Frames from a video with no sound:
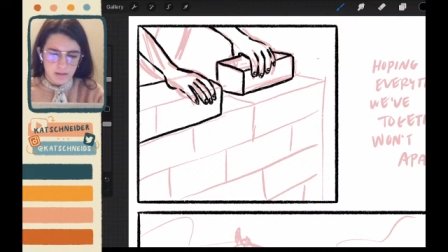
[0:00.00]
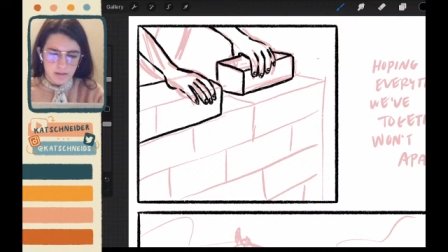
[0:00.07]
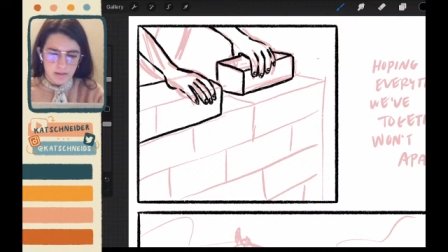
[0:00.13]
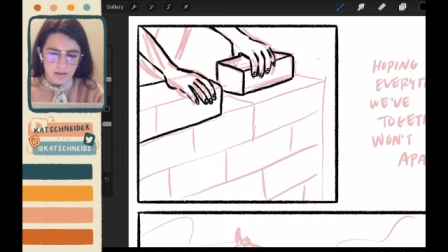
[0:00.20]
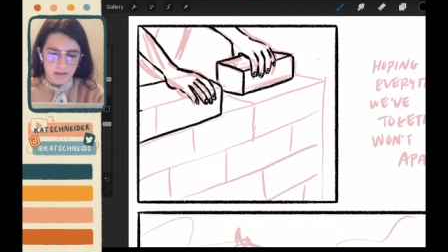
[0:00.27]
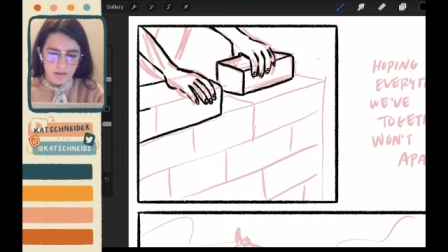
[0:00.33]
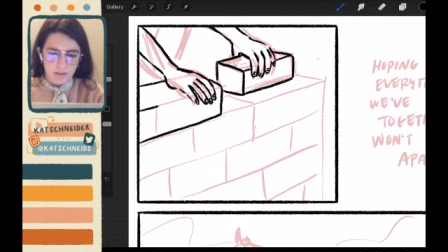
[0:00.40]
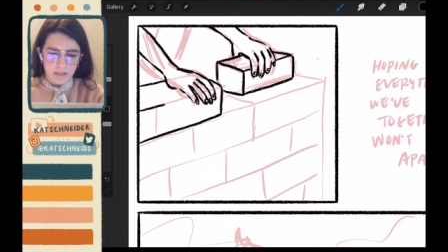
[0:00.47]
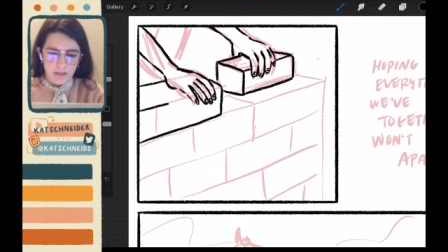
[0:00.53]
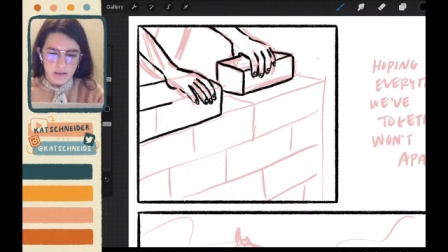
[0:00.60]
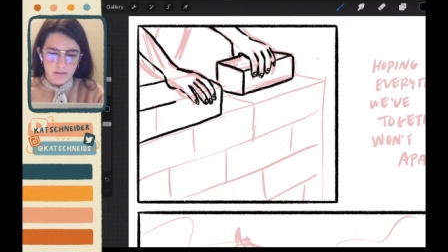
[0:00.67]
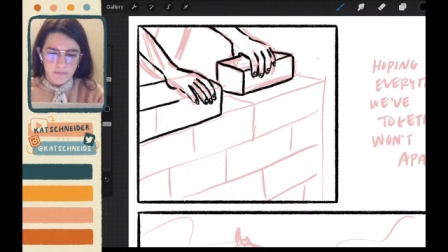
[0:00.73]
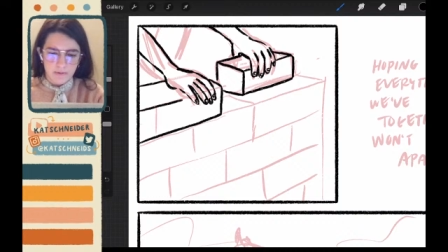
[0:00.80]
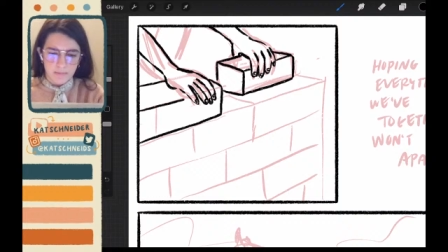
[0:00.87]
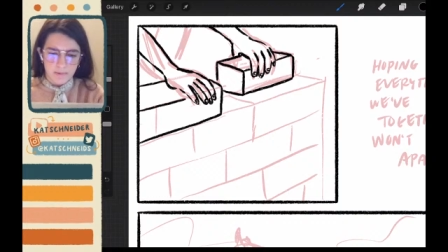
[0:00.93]
And now I can't
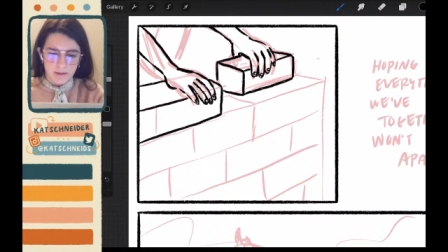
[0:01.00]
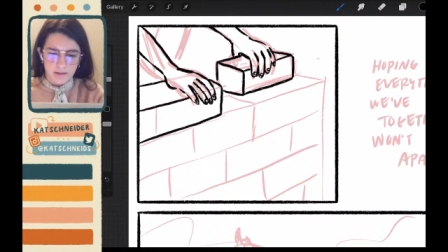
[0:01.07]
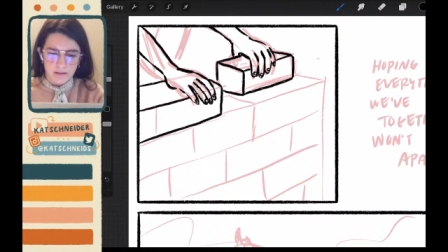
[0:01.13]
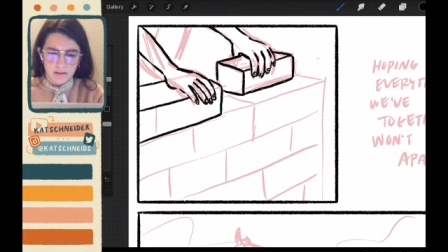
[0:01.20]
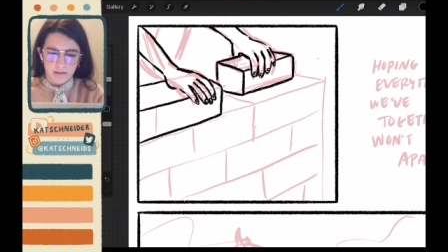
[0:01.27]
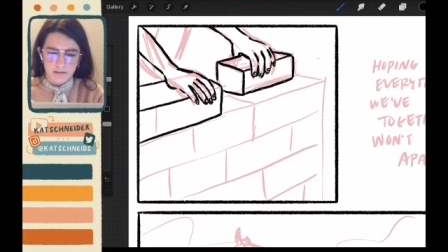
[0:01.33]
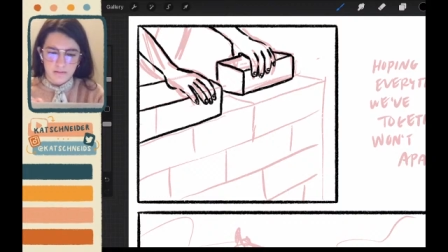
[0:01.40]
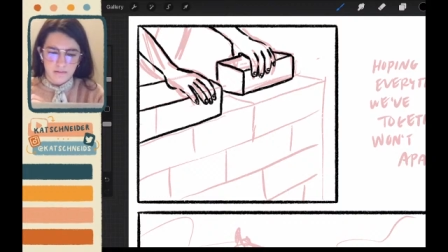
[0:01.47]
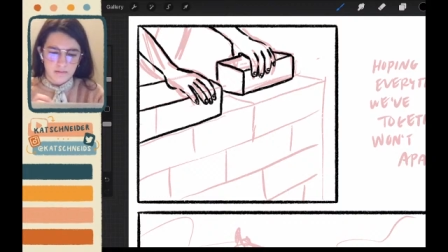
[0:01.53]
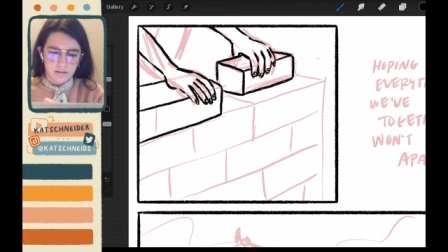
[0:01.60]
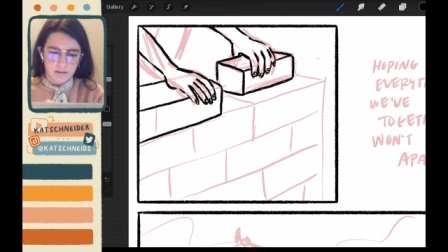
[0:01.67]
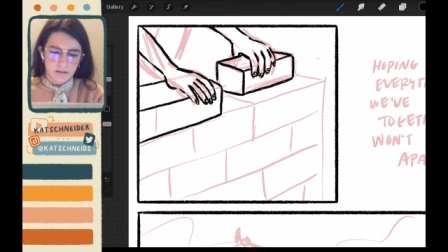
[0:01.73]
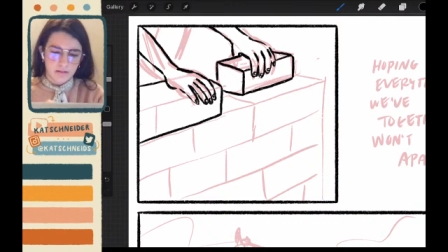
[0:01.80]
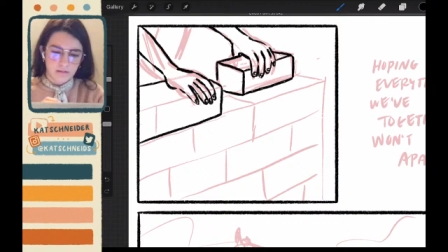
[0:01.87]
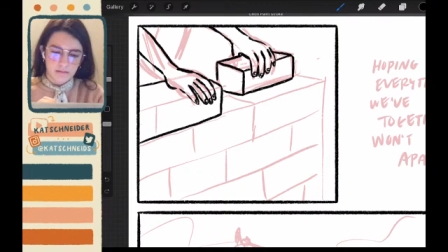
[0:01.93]
even imagine
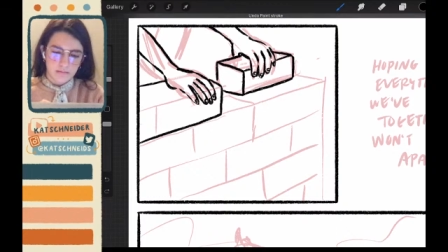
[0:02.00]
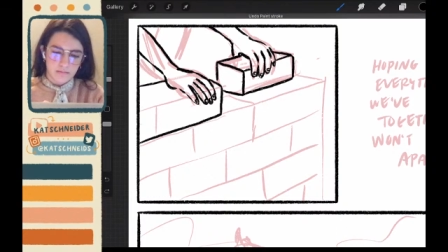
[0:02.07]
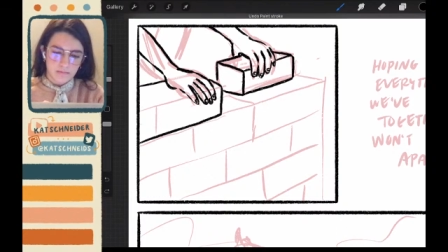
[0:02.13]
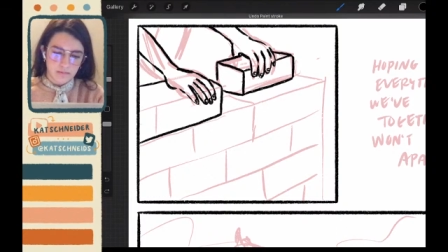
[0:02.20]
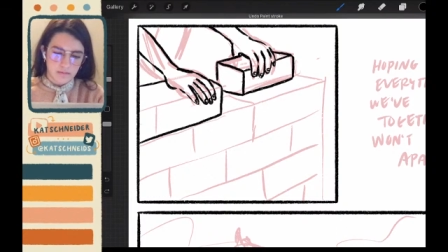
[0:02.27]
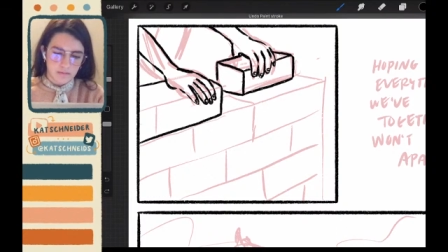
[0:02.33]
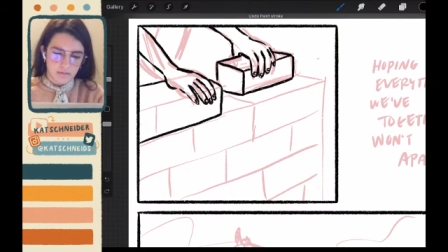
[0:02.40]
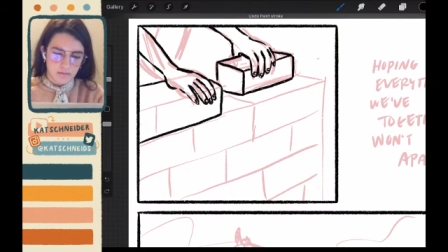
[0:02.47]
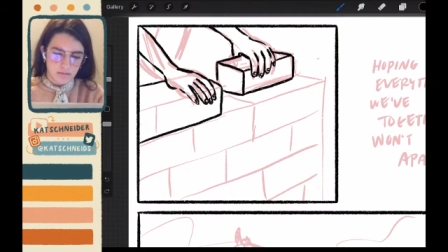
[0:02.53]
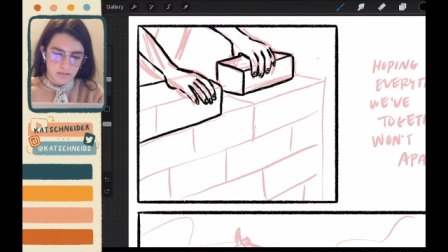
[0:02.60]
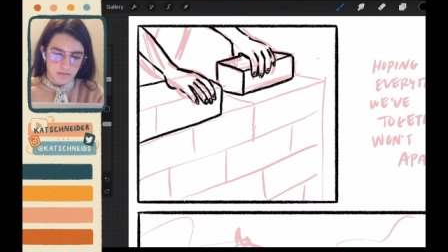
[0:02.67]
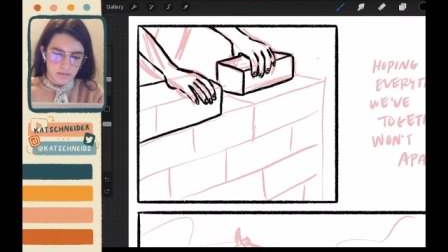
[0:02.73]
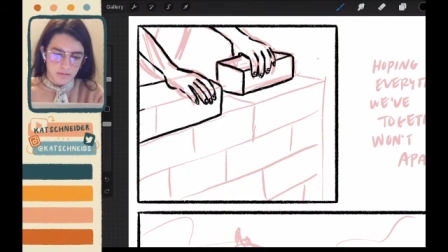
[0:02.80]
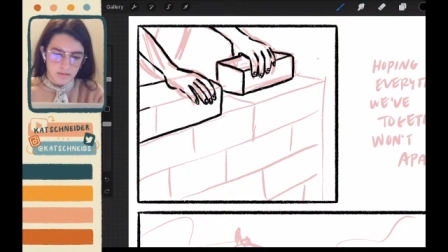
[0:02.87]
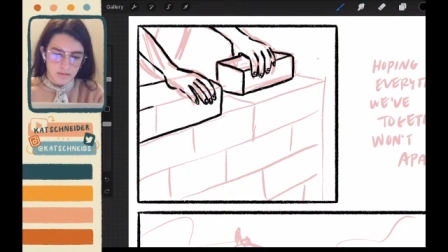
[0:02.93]
like
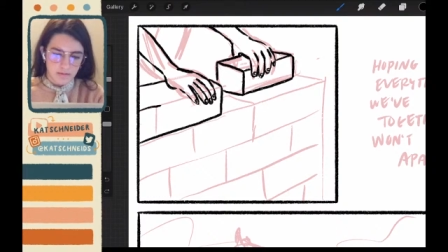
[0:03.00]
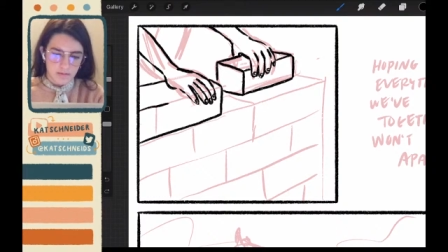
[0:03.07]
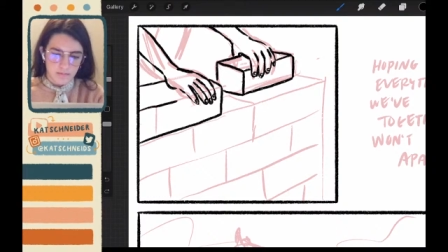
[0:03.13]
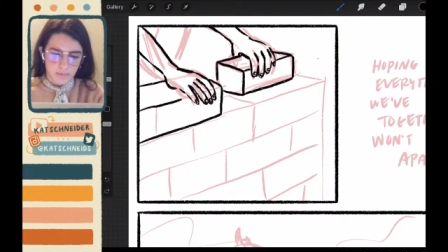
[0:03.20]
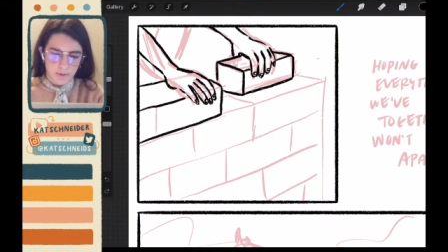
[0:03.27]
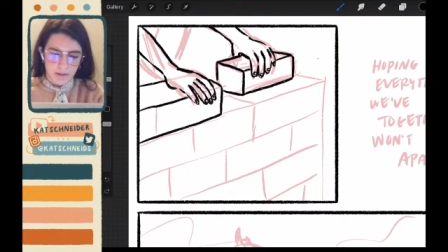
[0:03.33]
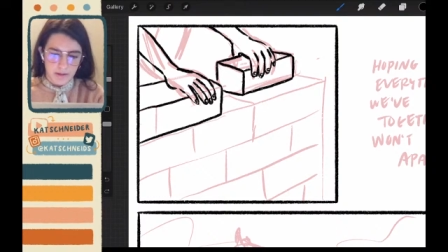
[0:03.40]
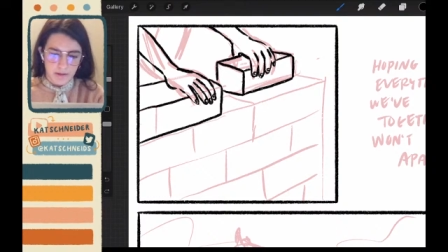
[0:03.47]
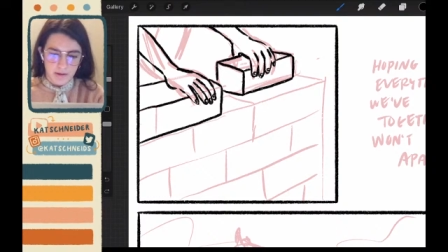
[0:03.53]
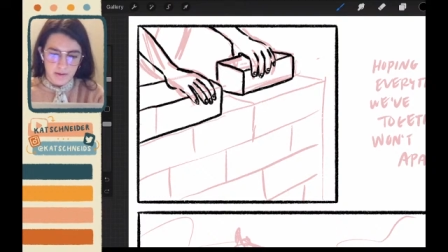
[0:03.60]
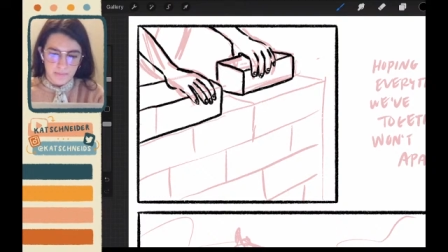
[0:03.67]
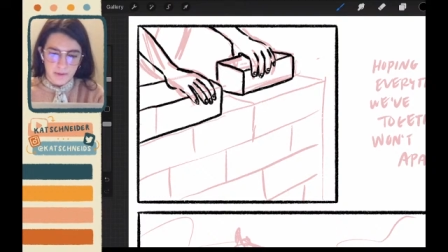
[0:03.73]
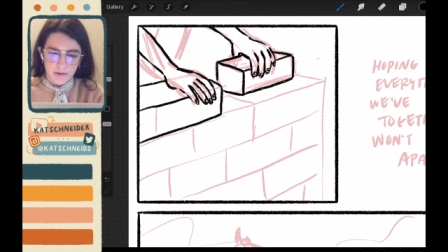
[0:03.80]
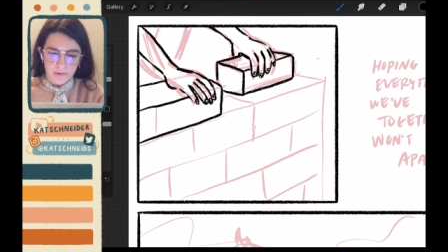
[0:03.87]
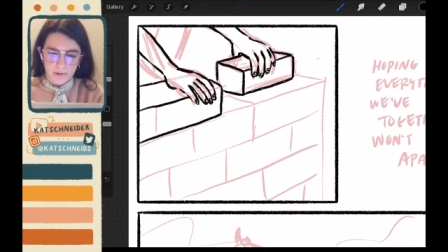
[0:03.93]
ugh, waking up
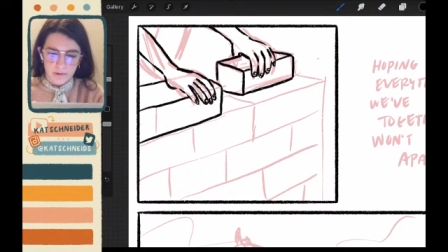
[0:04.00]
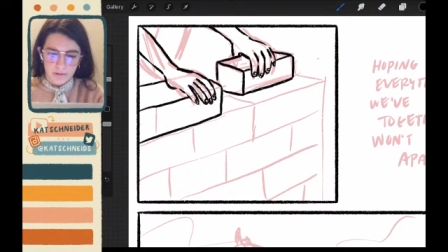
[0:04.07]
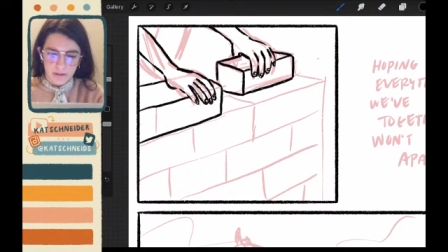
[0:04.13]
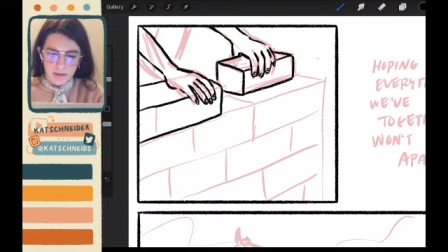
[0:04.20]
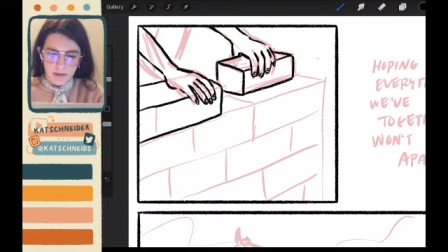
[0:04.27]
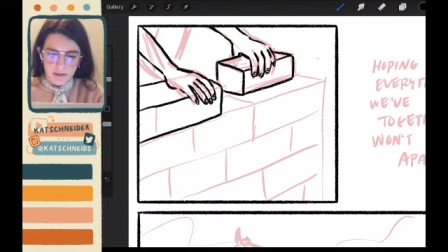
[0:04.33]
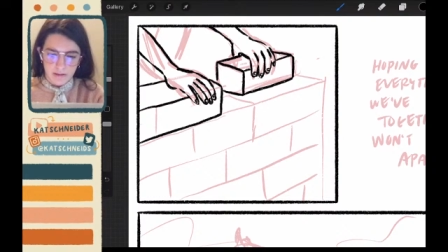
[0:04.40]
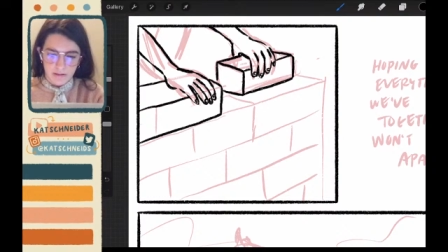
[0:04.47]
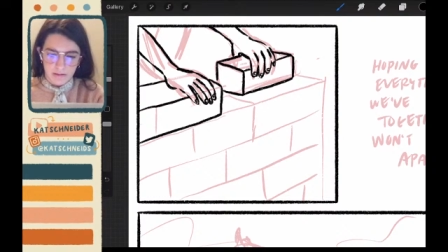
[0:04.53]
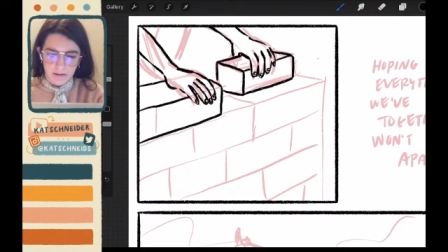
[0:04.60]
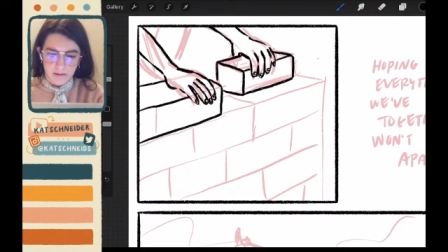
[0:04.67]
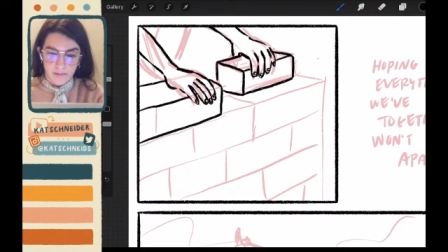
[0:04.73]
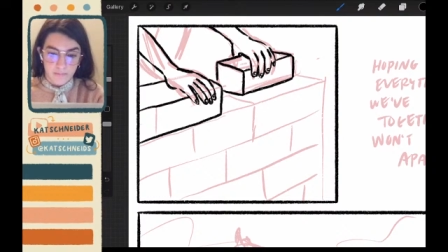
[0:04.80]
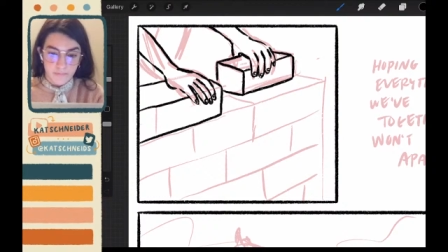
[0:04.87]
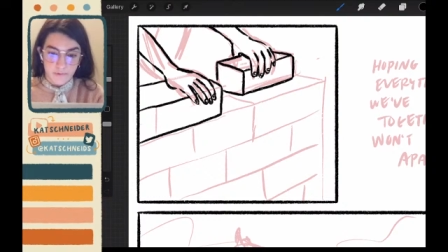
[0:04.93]
that early
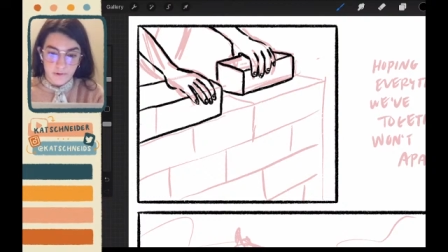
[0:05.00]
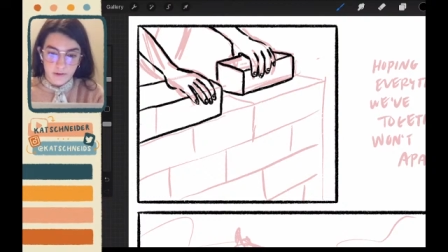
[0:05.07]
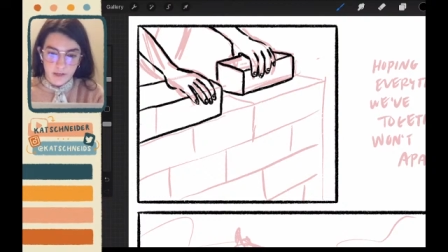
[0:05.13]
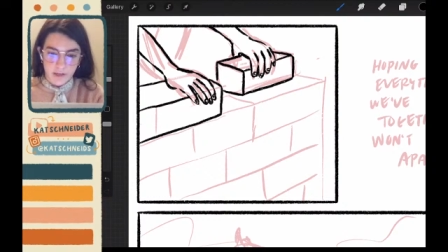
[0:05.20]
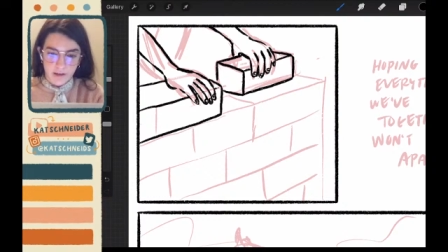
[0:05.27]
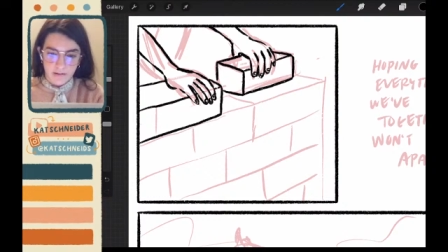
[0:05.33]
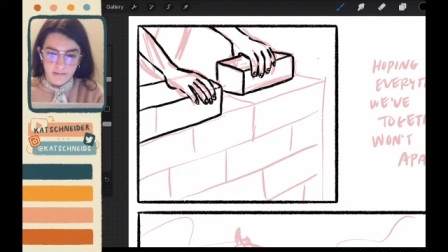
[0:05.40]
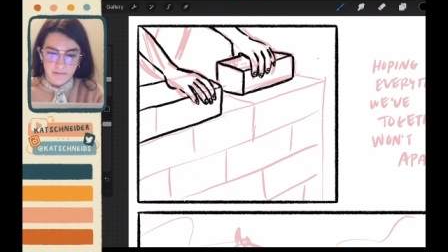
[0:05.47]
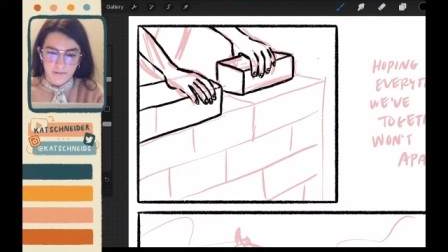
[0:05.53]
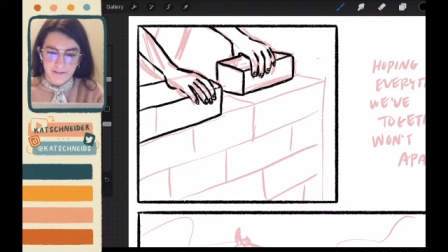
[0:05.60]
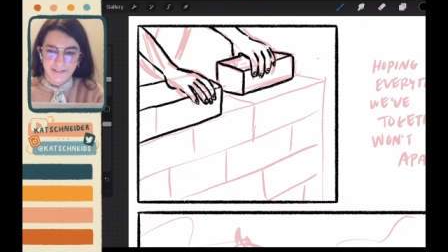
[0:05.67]
ever again.